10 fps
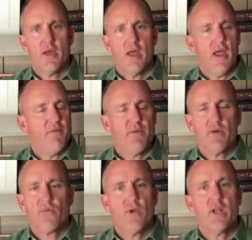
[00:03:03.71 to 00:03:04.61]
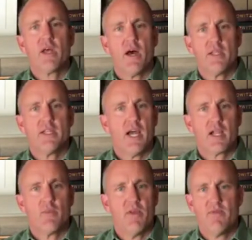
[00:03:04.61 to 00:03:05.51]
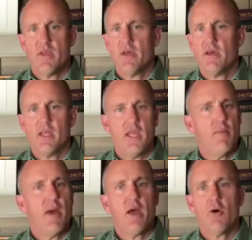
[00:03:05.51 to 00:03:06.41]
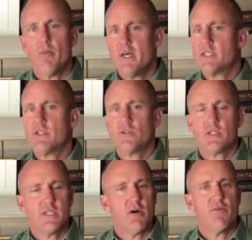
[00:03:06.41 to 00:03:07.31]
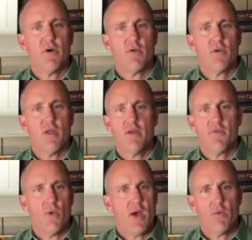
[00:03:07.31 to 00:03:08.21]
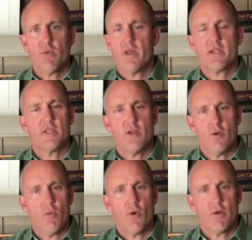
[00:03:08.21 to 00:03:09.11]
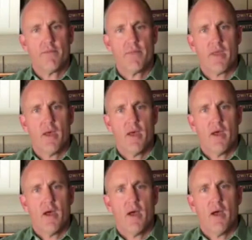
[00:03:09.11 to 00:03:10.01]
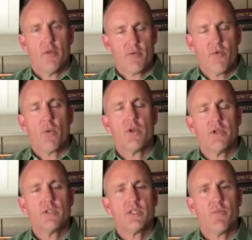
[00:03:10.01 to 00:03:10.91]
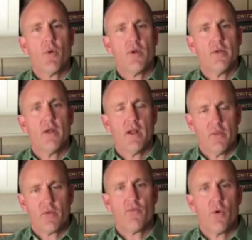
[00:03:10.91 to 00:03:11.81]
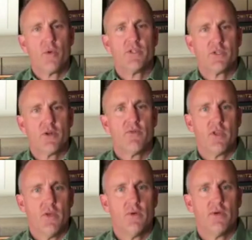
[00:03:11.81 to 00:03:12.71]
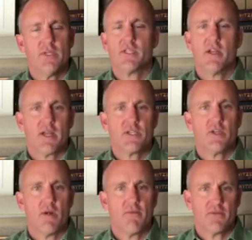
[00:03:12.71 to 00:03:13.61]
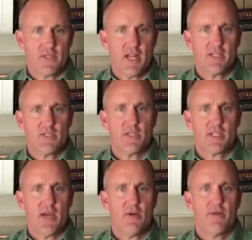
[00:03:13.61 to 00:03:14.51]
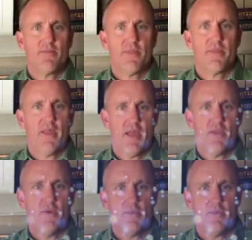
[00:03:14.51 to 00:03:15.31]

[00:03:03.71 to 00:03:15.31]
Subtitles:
And feel free to contact me via email, message, or cell phone if you would like to know more. I look forward to your support, and I look forward to serving you as the next Sheriff of Stanislaus County. Thank you.